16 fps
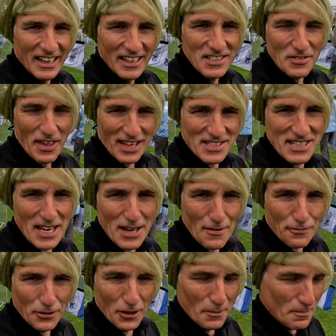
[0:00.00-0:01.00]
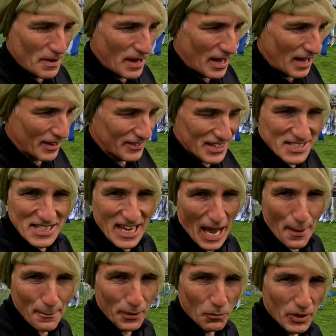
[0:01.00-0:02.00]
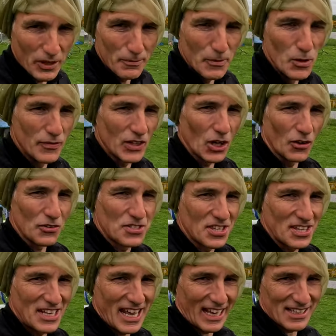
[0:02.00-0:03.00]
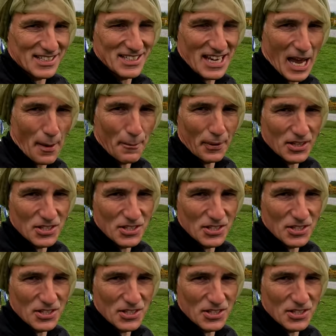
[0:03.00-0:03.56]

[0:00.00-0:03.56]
So that's it from this camp, and we're moving on to the next camp